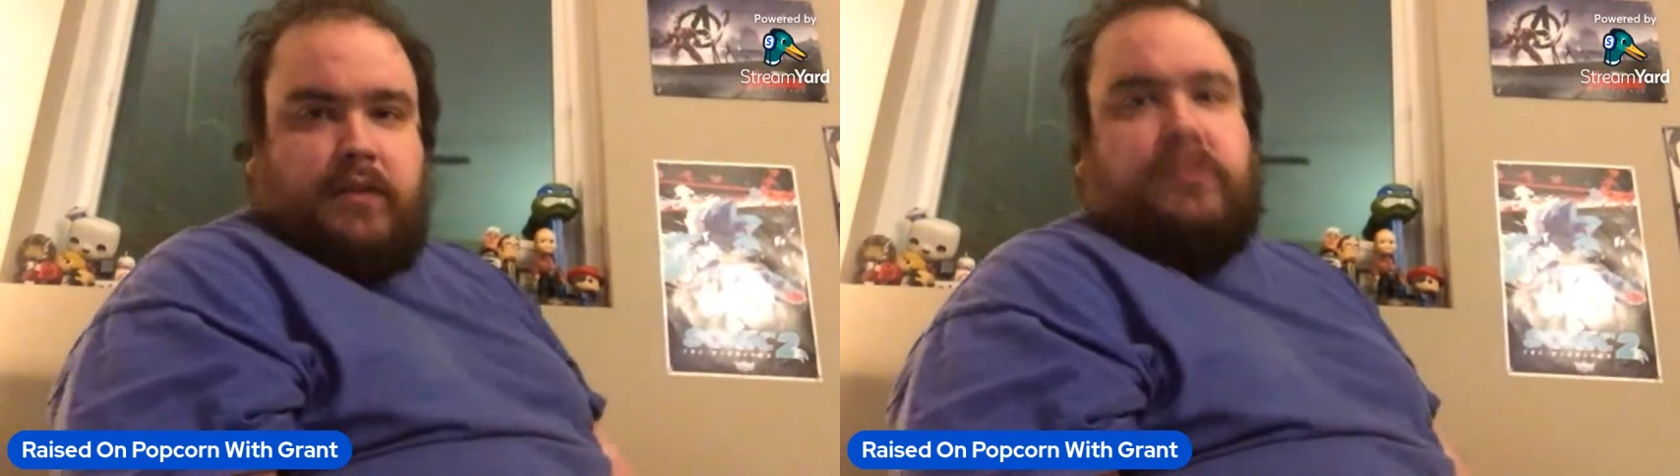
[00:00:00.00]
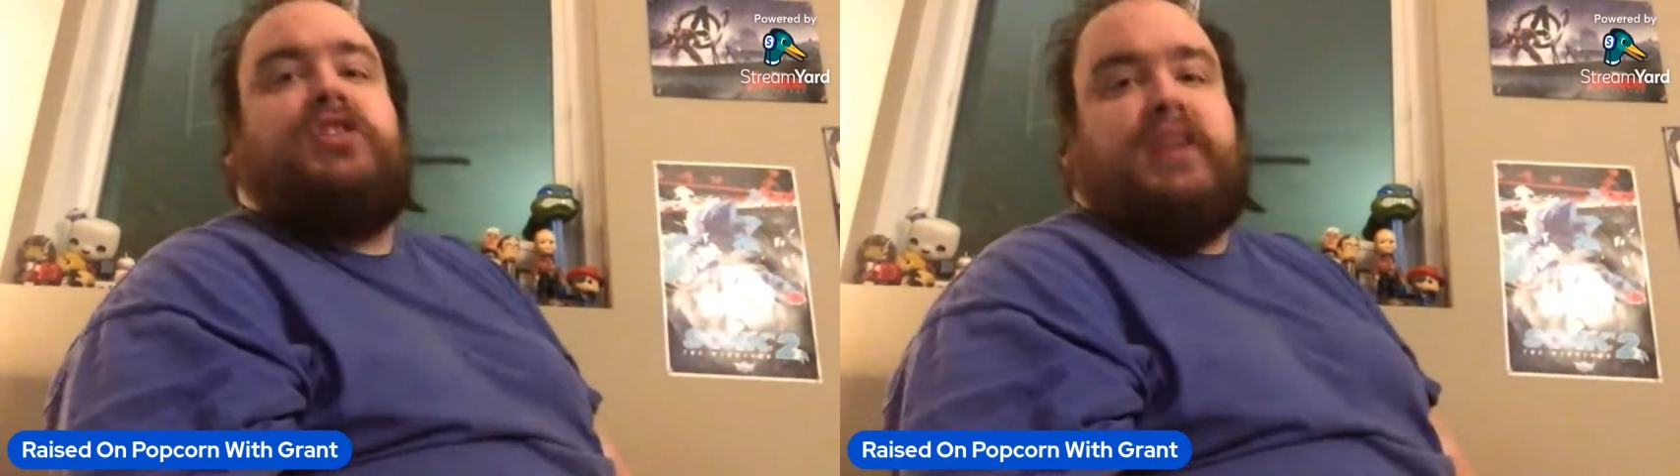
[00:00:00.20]

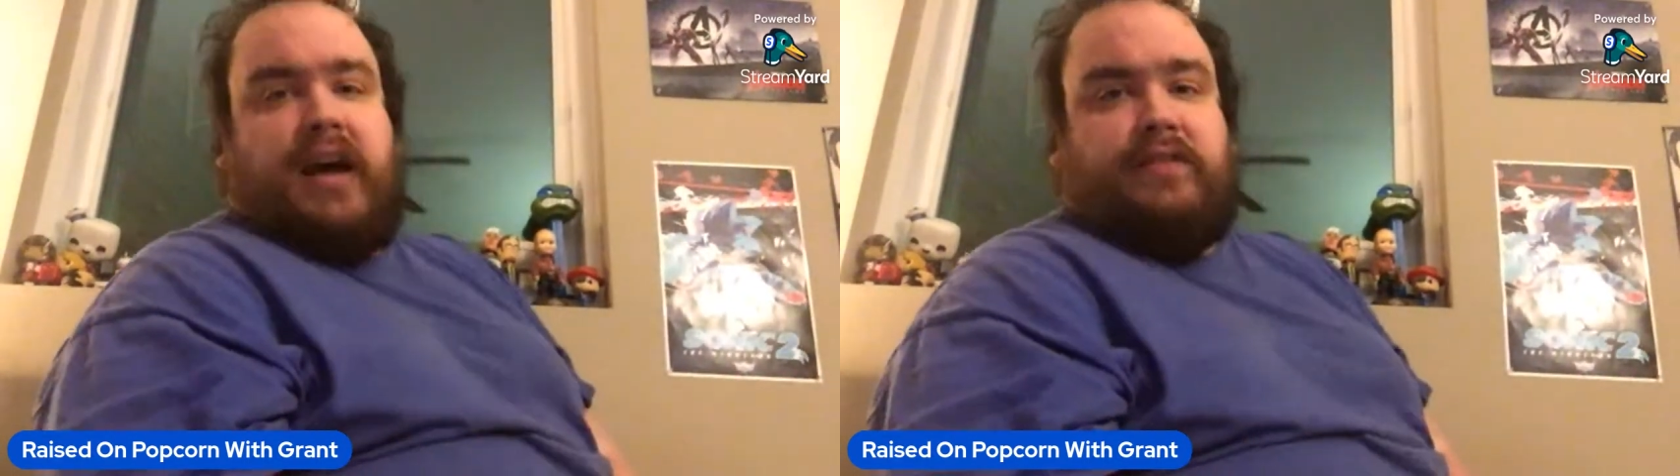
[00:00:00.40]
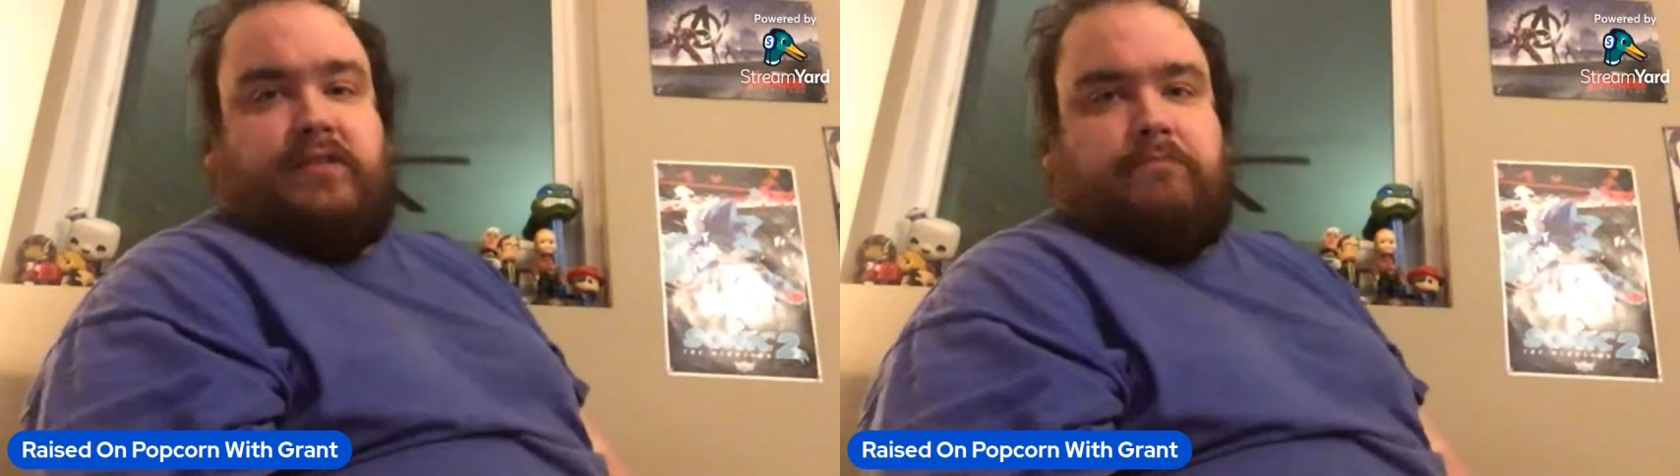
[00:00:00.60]
She
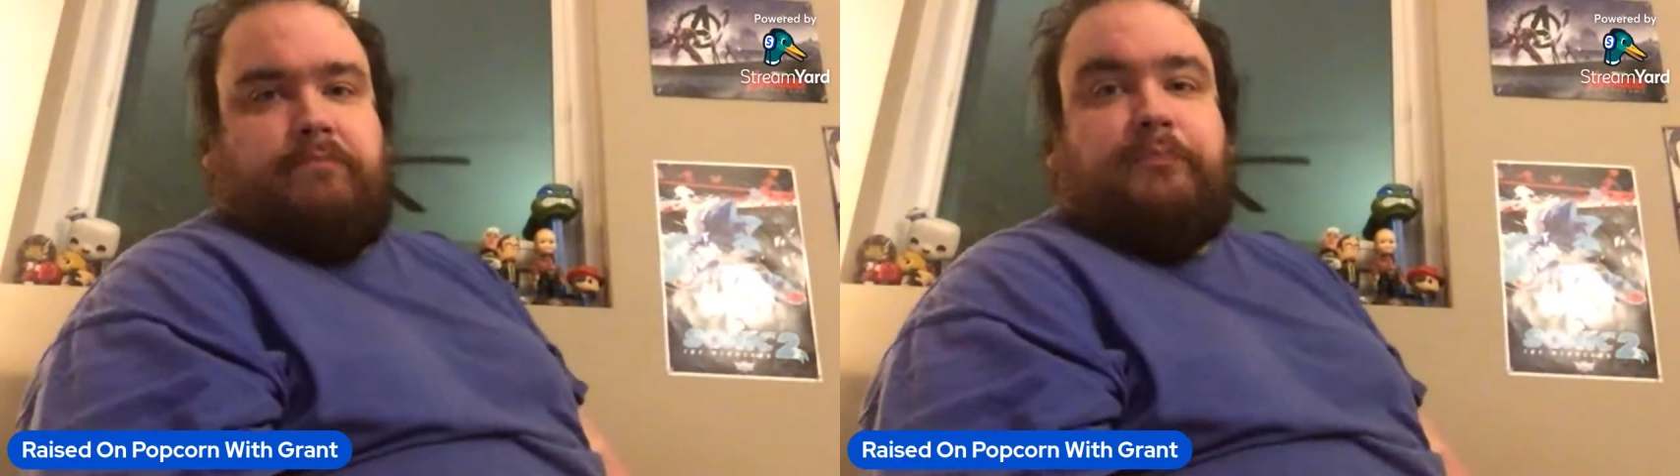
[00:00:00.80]
dies.